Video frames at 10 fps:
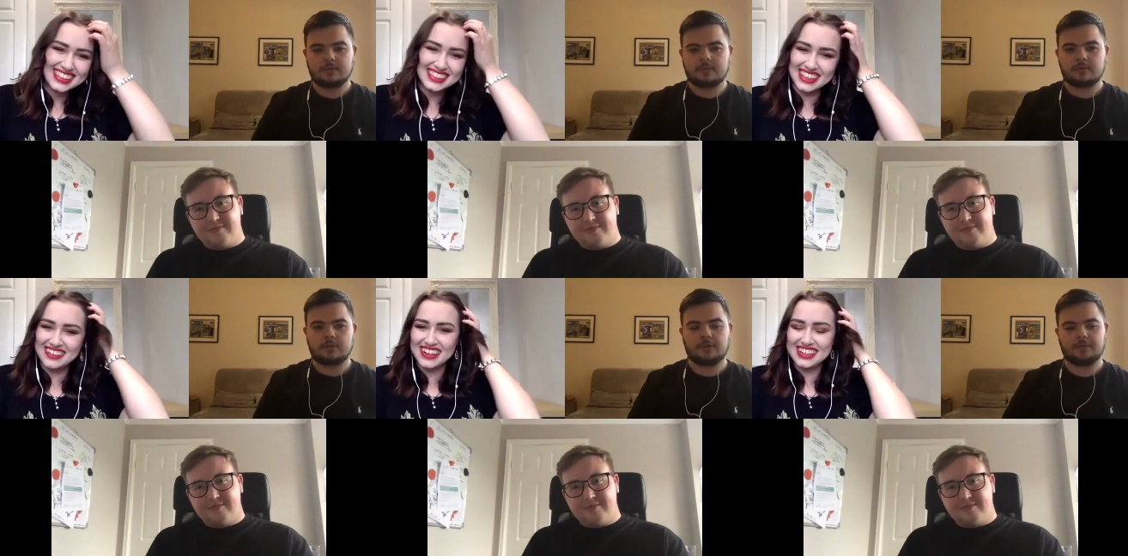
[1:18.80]

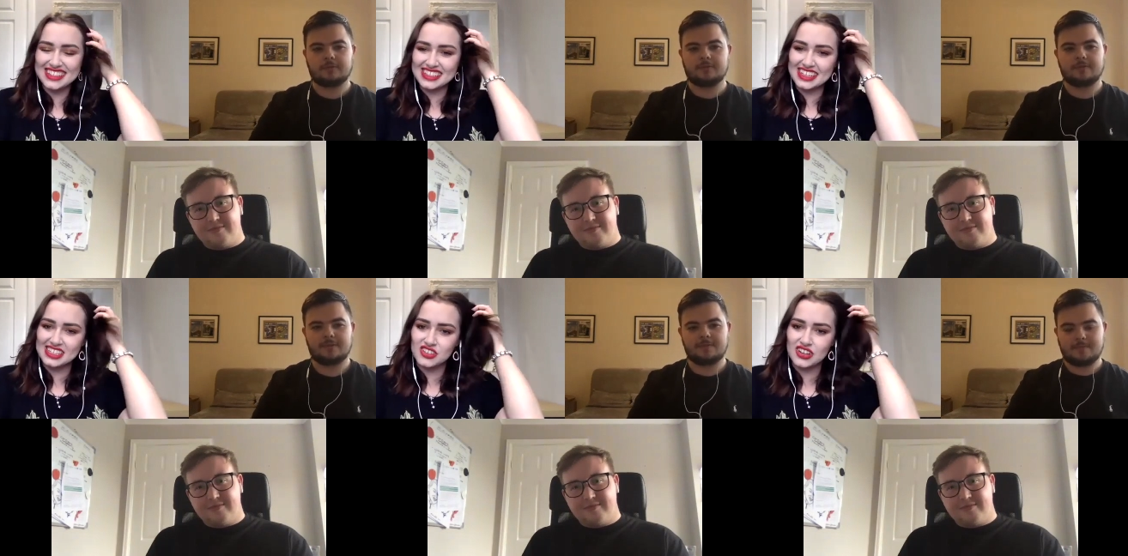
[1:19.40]
Speaker 1: so, guys, let's
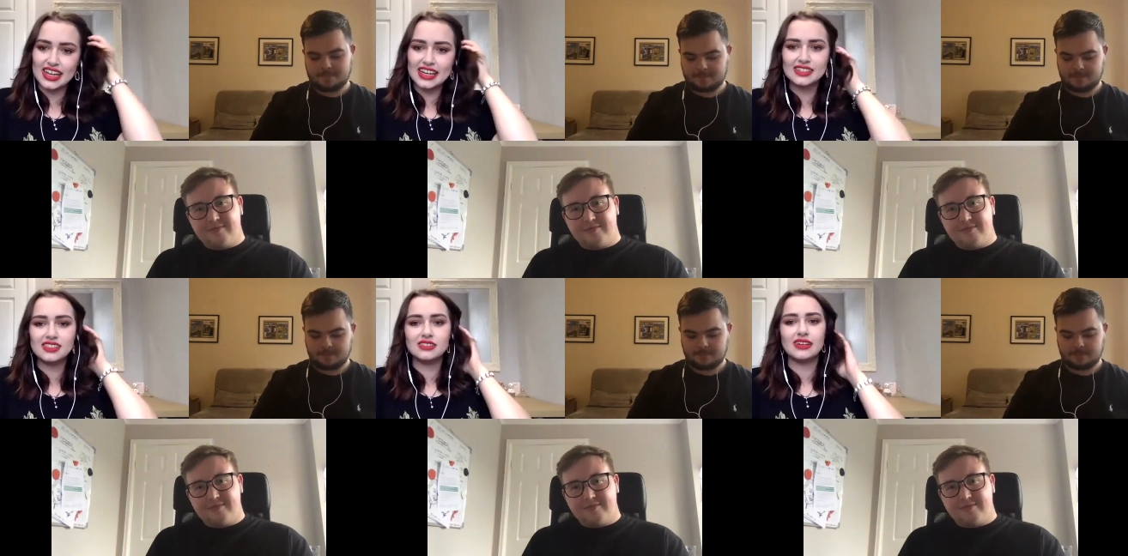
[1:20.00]
get straight
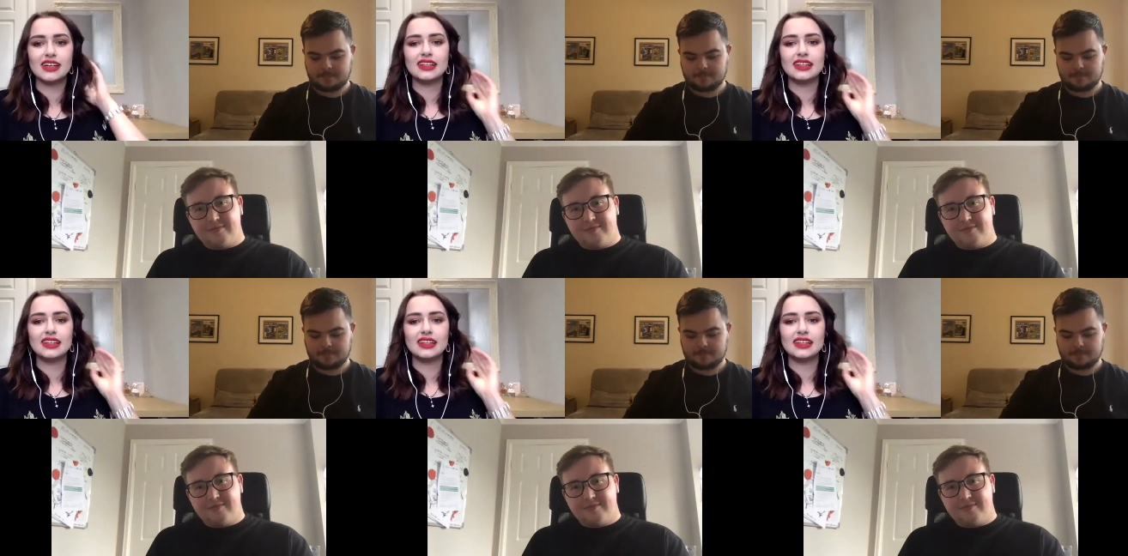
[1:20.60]
into it.